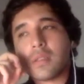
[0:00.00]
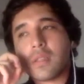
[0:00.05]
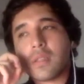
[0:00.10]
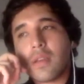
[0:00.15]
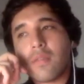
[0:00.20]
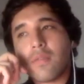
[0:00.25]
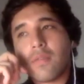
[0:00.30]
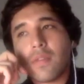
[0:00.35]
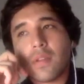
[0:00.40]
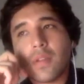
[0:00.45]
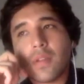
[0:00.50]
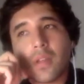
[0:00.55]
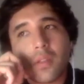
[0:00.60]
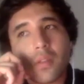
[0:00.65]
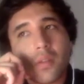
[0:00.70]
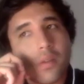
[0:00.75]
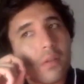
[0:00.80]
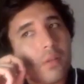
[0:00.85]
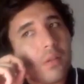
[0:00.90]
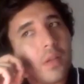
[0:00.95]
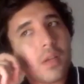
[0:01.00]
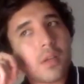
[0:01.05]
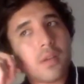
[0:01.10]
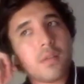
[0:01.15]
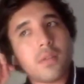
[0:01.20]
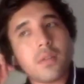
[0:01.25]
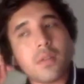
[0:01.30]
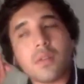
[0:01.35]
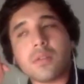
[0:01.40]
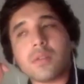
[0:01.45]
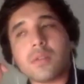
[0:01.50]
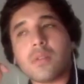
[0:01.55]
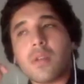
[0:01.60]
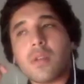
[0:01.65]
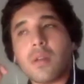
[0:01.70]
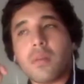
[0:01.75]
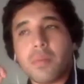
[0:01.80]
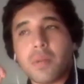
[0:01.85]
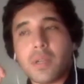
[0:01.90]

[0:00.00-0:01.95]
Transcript: I feel like there's a lot of